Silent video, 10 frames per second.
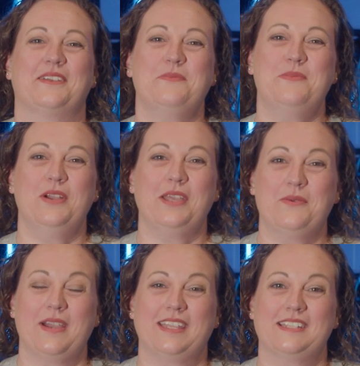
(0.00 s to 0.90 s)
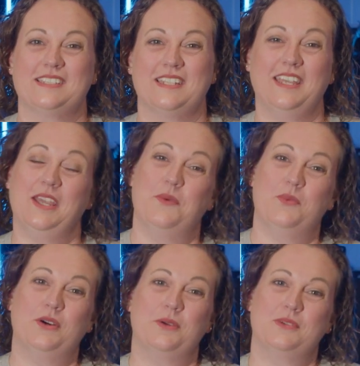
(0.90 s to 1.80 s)
Good morning, Awaken City, and
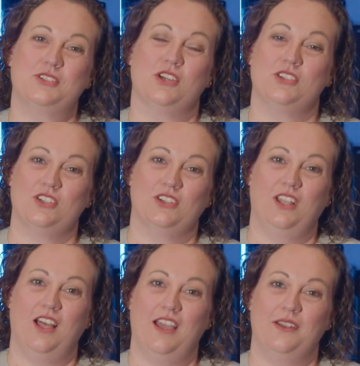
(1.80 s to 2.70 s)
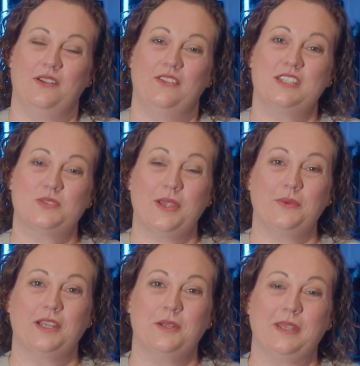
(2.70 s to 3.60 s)
welcome to Church Online. This
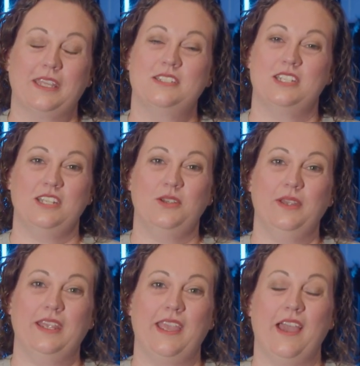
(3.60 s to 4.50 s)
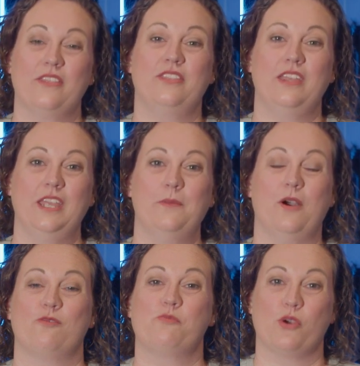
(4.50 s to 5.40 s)
week, we're going to be continuing our theme
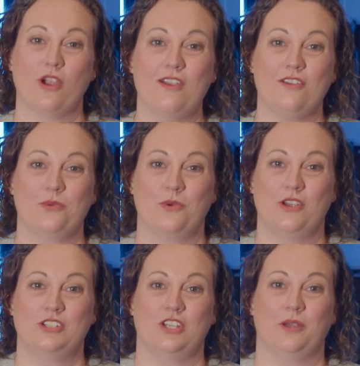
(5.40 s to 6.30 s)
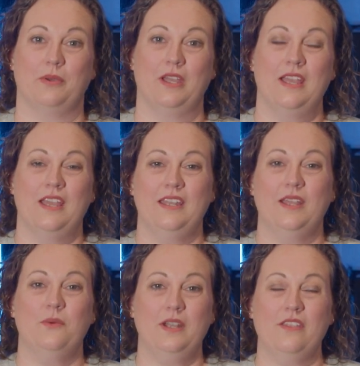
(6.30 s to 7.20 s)
of prayer and worship.
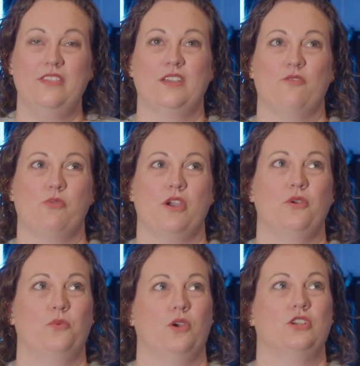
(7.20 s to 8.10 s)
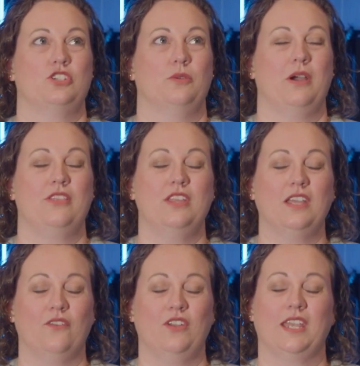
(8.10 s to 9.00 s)
Now, when I think of prayer and worship, I
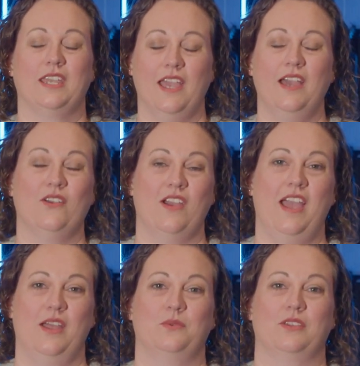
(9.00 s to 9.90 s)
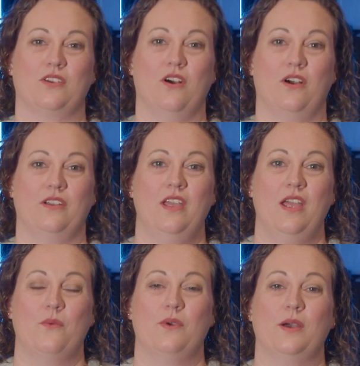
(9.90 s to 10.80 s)
think of an encounter I had with God
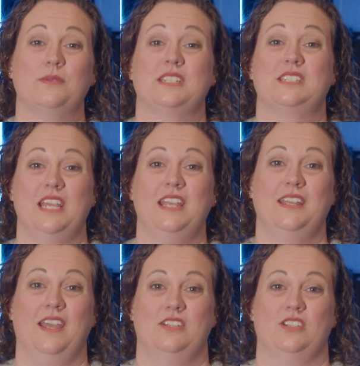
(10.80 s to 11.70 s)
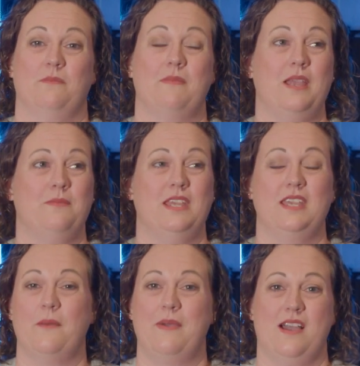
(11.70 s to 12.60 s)
when I was a teenager,
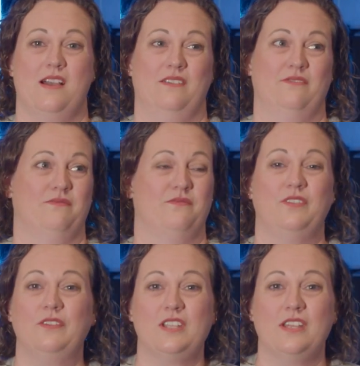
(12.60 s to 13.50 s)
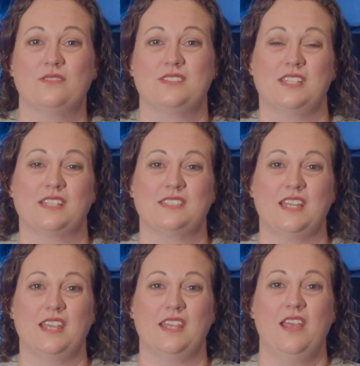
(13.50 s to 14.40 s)
maybe about 15 or
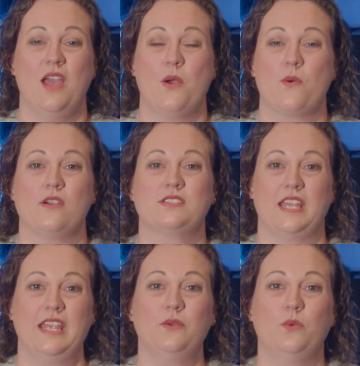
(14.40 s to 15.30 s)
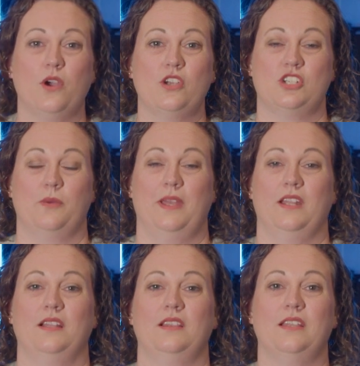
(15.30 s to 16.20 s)
16, where I was in worship
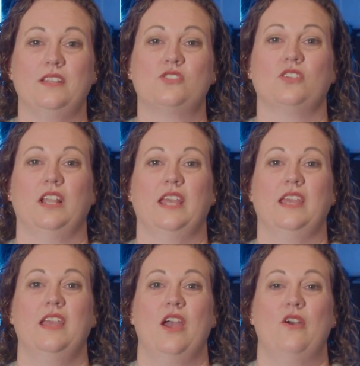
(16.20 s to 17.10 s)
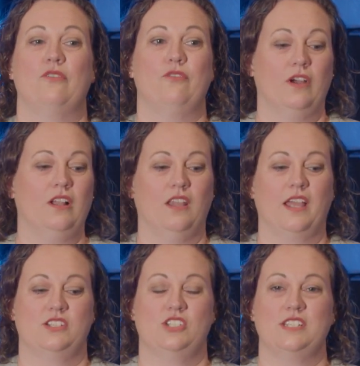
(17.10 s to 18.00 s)
and I literally felt
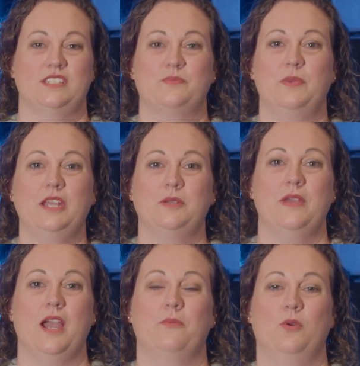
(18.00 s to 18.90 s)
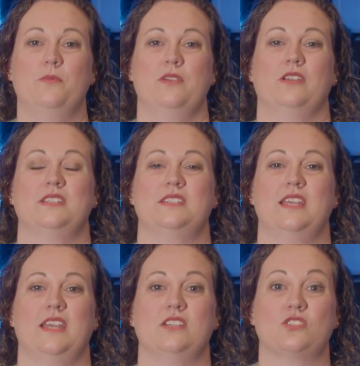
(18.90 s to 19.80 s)
like Jesus picked me up, put me on his
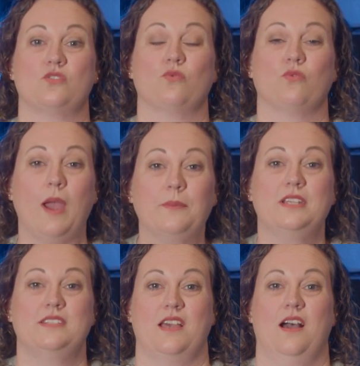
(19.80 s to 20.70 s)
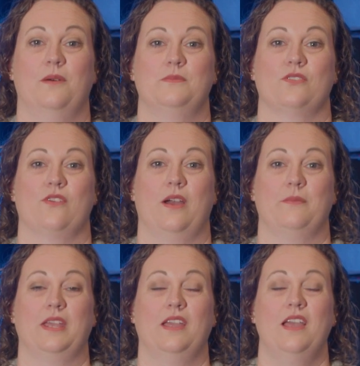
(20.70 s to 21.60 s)
knee and just wrapped his arms around
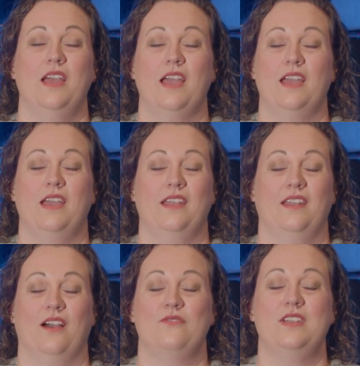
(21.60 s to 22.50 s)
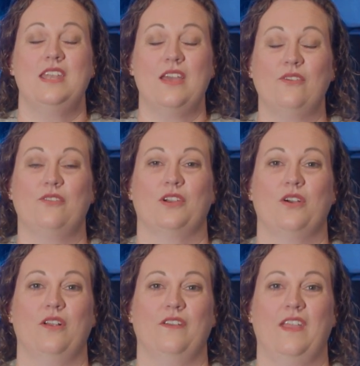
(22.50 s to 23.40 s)
me. And I've never
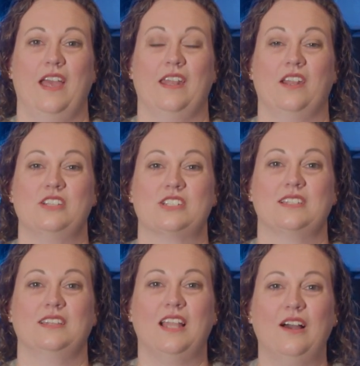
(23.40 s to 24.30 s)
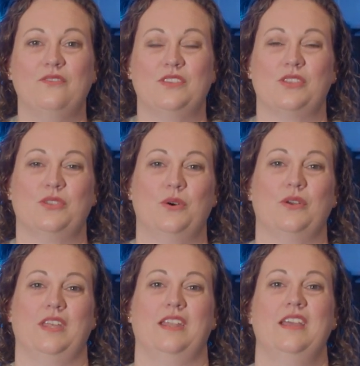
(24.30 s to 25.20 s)
forgotten that. And I just love the
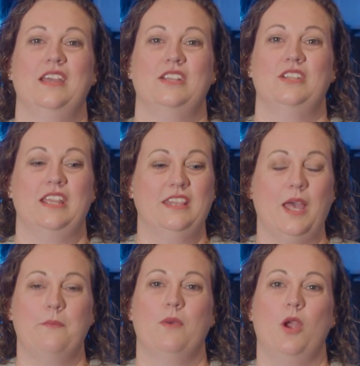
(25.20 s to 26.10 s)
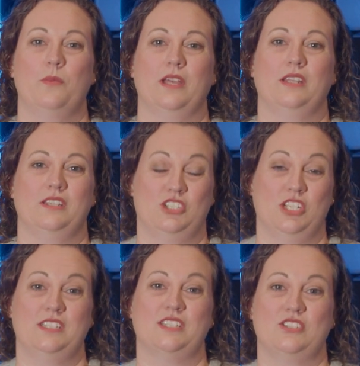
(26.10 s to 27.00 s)
thought that in that moment,
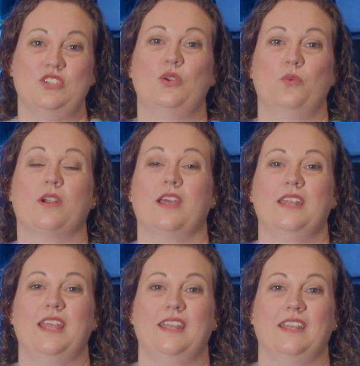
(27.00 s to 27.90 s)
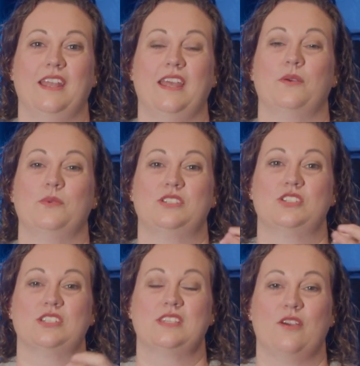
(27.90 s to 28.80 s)
Jesus knew what I needed, and it was
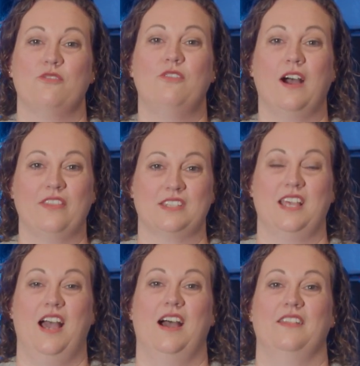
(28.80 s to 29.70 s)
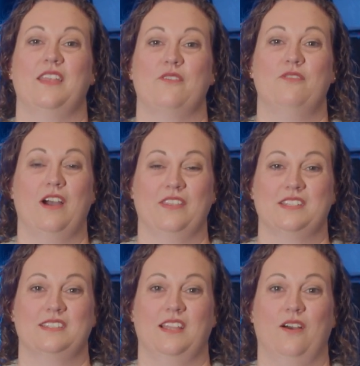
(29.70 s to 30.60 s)
just that Father's heart and that
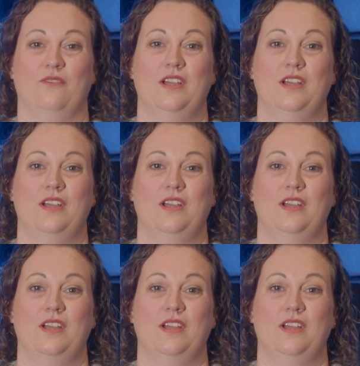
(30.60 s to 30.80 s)
Father's love.